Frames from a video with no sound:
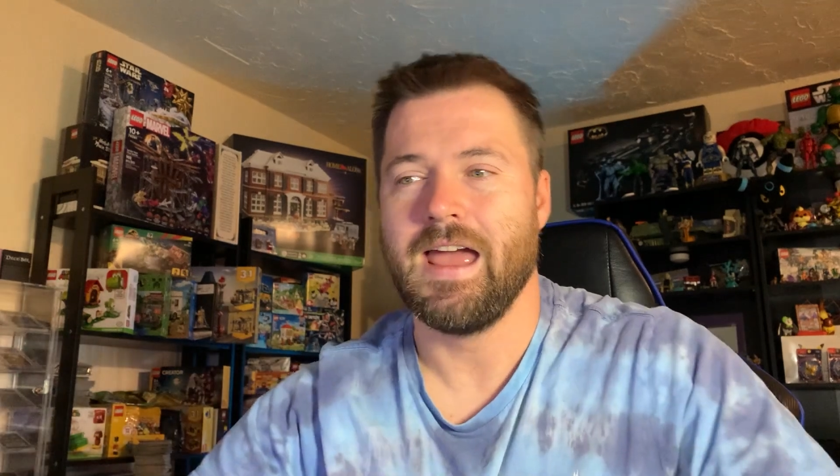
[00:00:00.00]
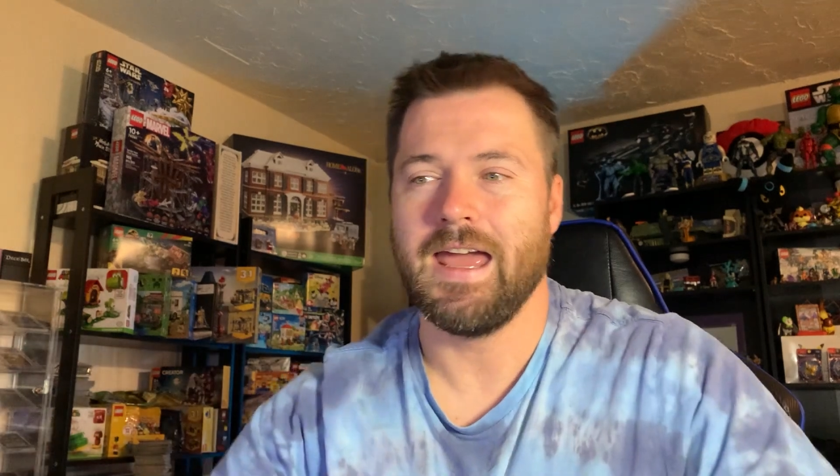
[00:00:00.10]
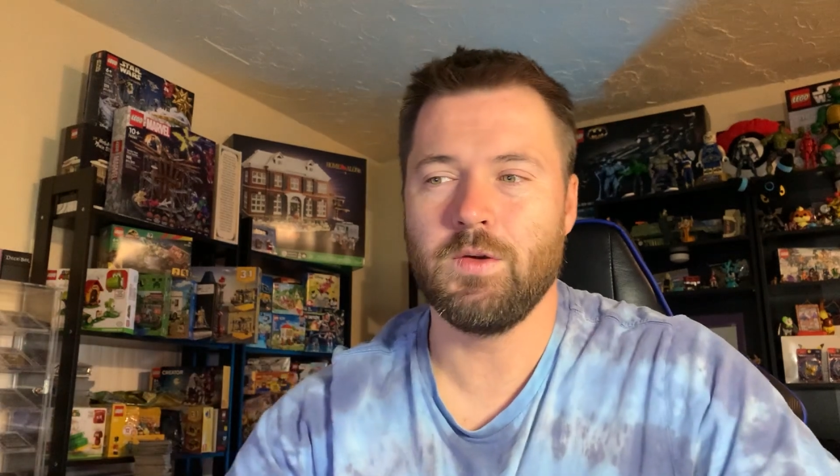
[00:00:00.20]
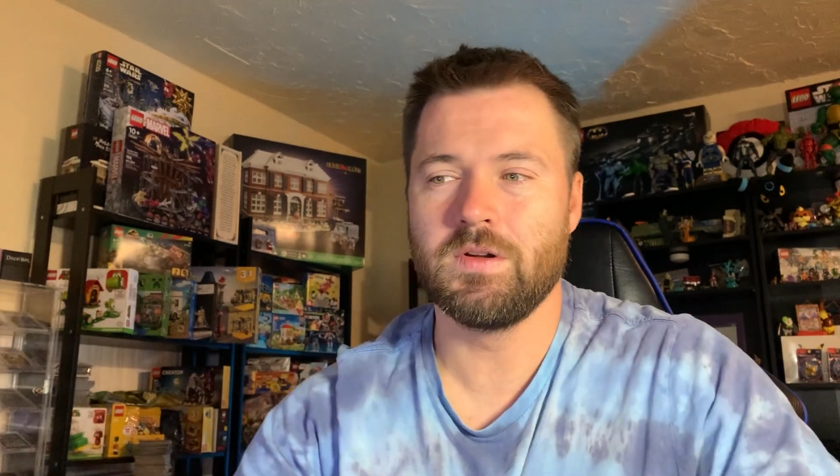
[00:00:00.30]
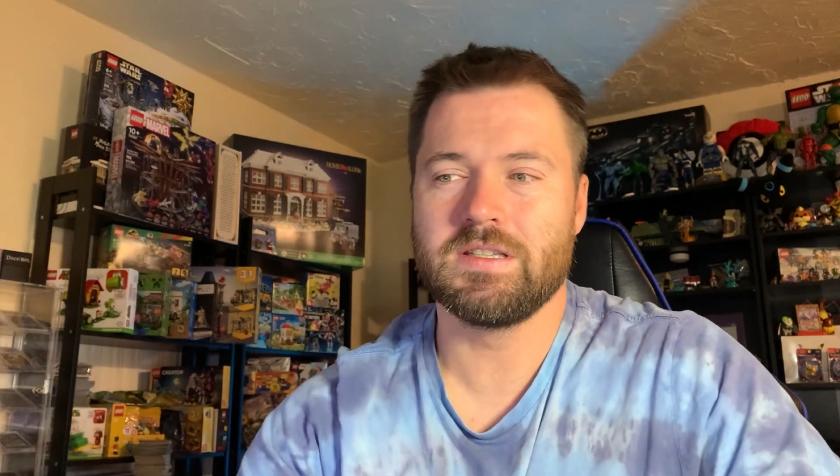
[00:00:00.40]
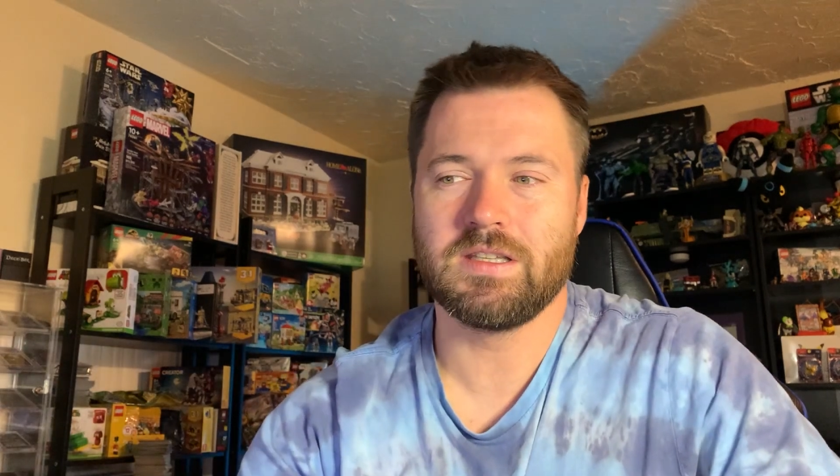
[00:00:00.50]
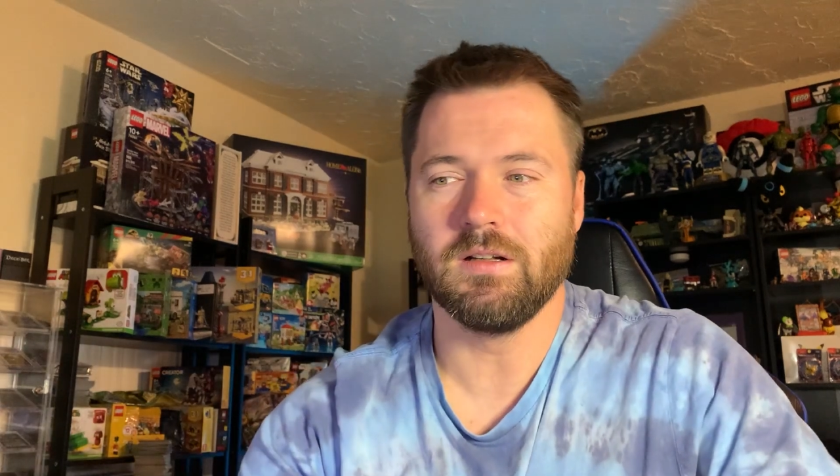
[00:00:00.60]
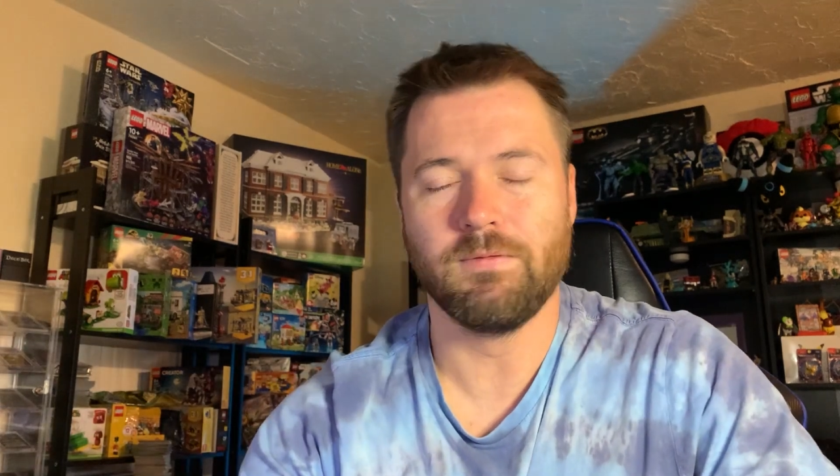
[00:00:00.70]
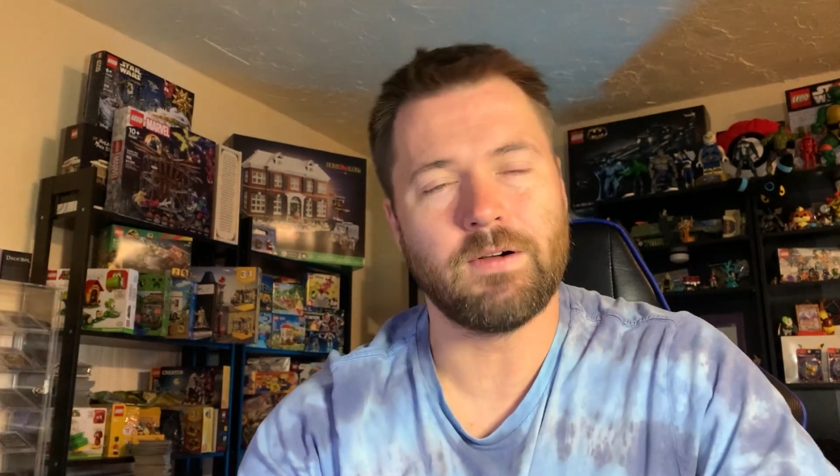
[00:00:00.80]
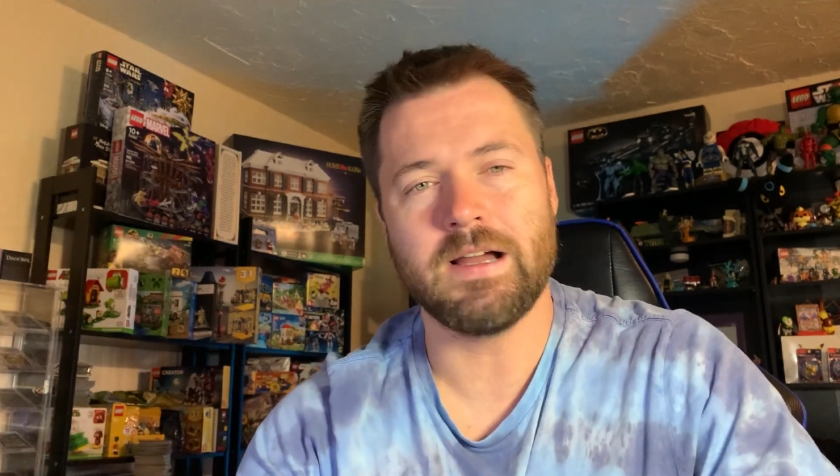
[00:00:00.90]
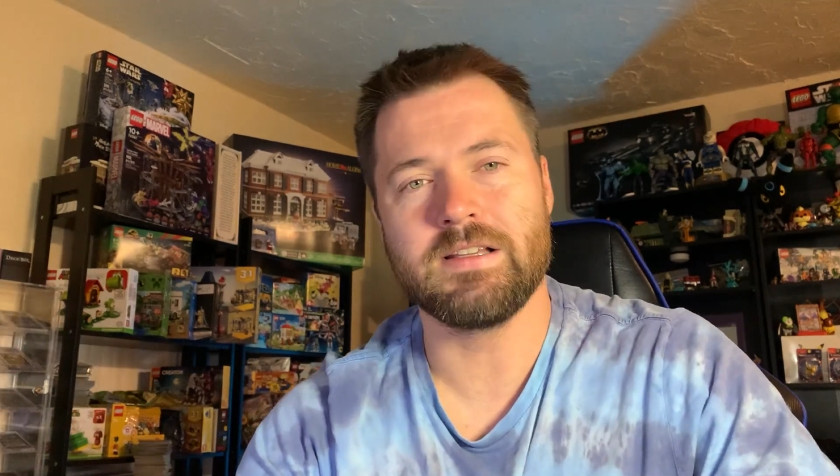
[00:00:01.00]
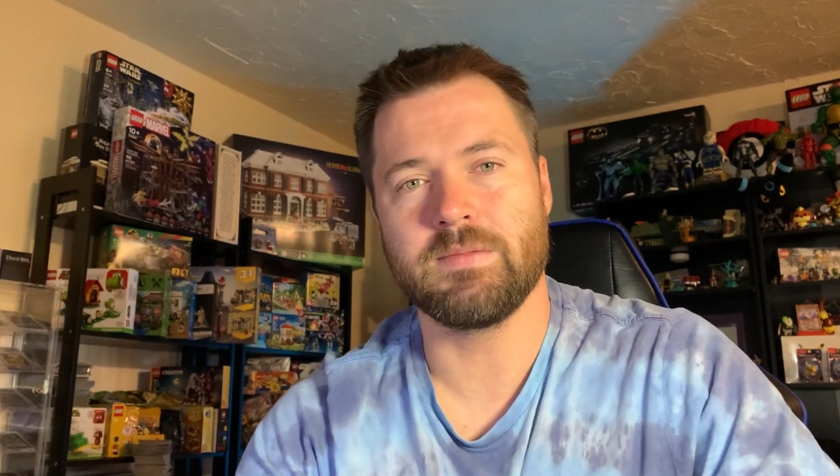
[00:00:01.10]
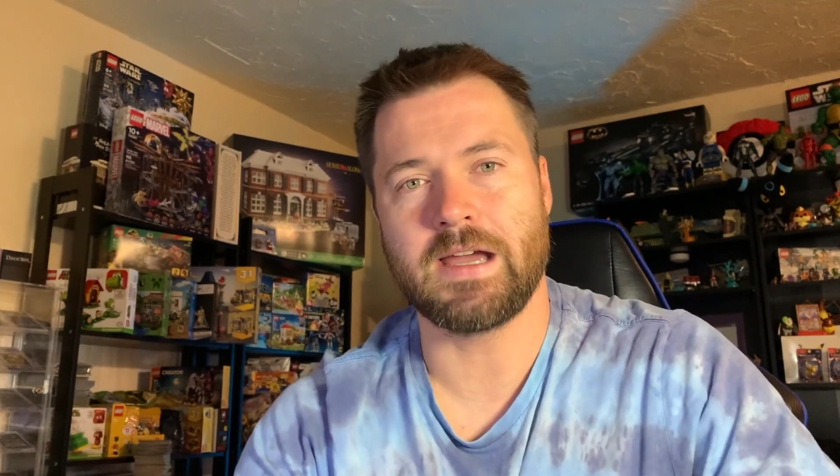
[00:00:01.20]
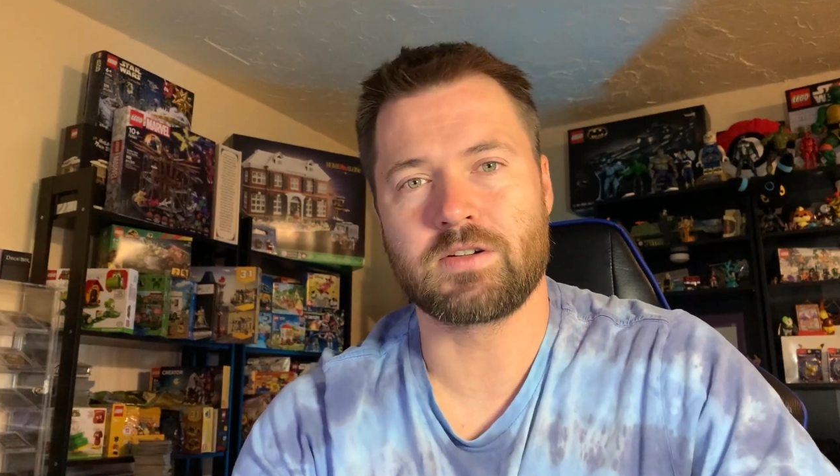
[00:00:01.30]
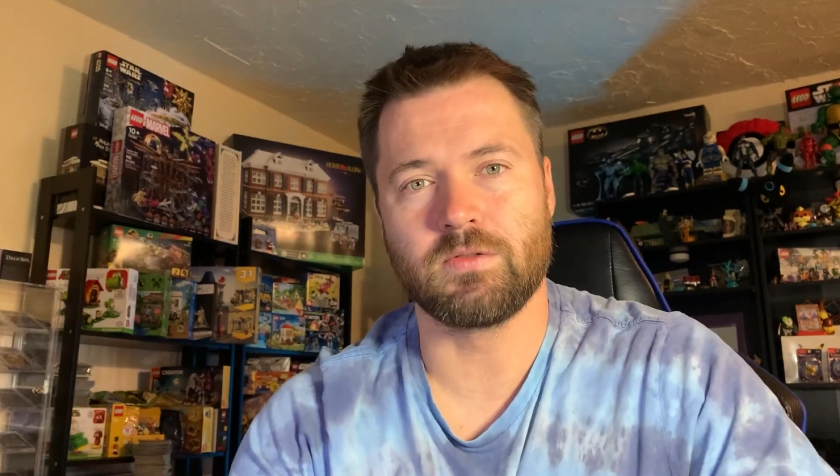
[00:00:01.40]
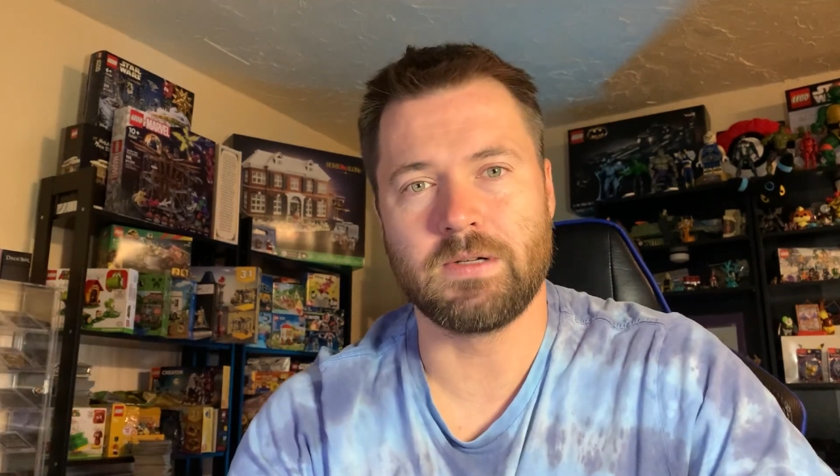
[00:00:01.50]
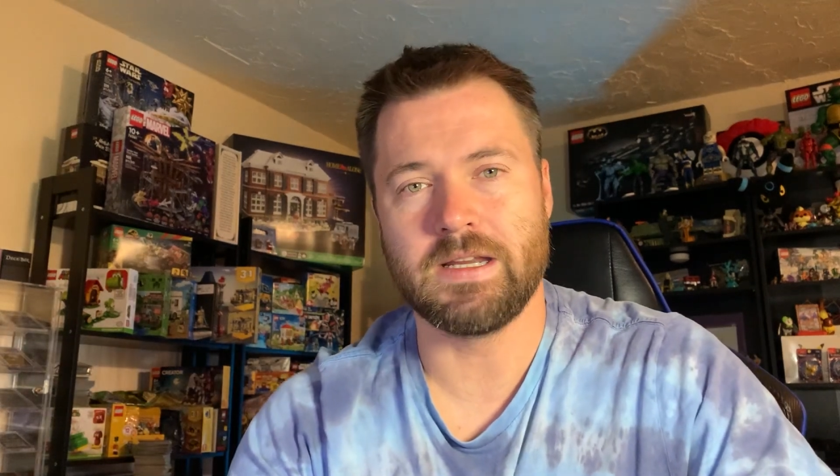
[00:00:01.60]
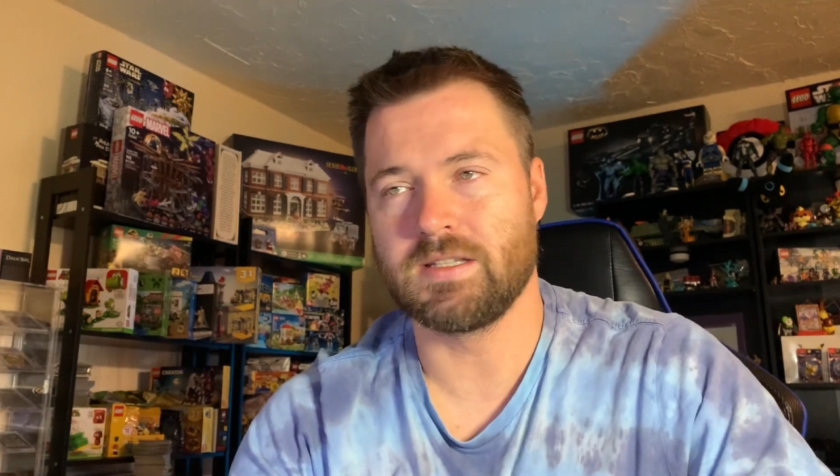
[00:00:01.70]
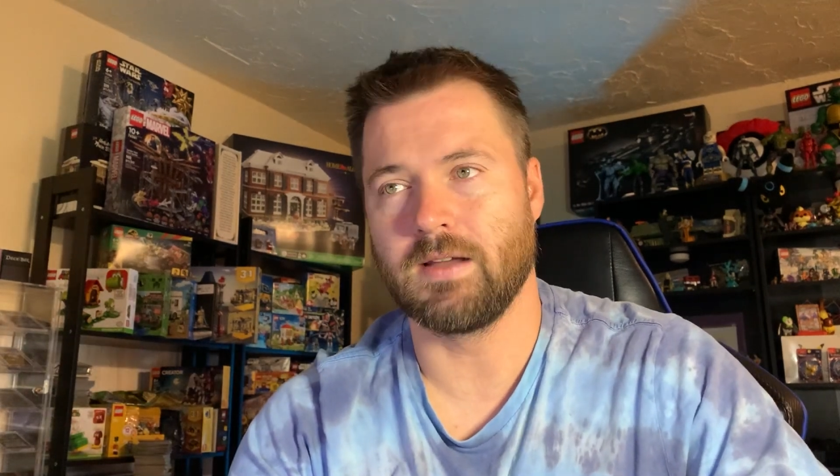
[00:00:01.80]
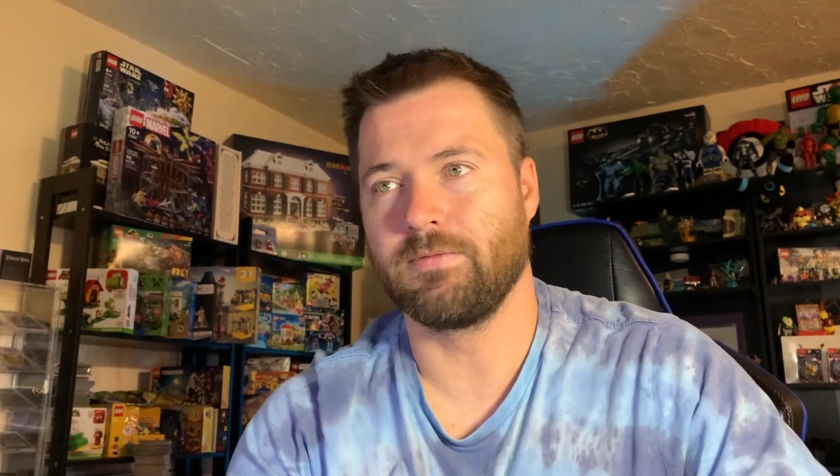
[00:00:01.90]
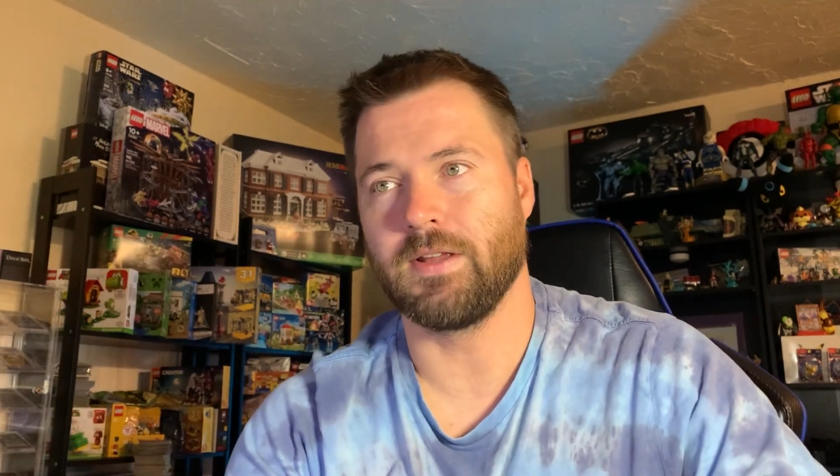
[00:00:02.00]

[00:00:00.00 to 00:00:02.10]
and you could still find some Astral Radiance stuff